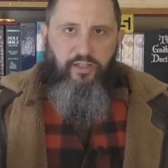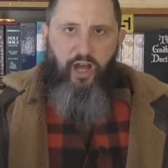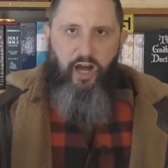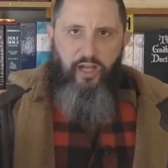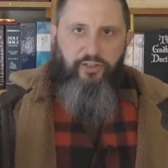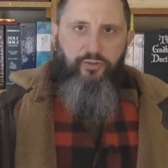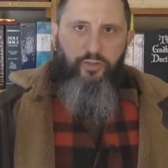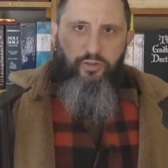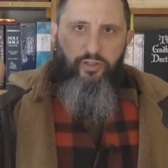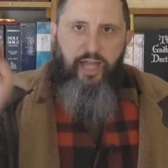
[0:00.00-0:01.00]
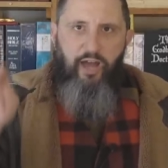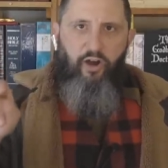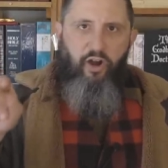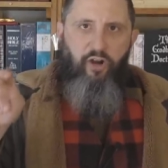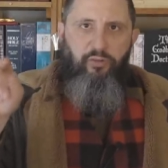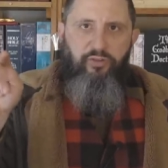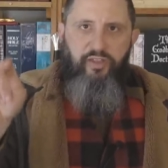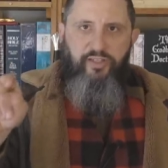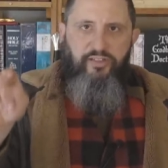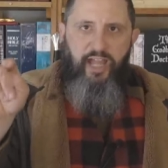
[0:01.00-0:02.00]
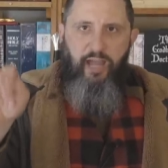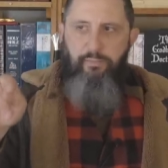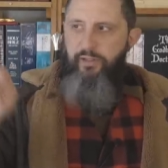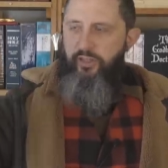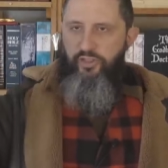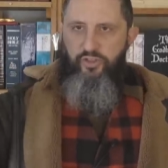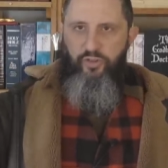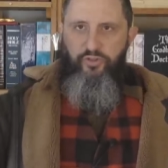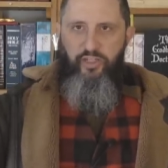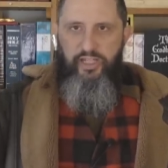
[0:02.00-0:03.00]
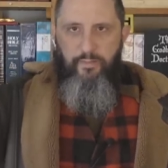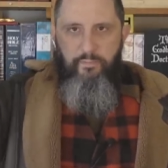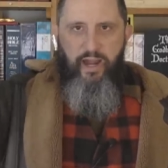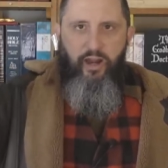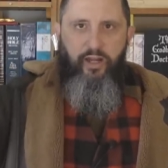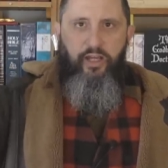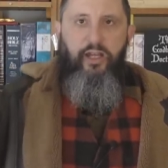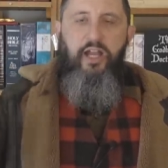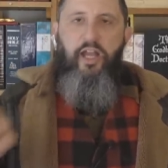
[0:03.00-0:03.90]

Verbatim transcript: God is going to allow horrible things to happen to the Jews in America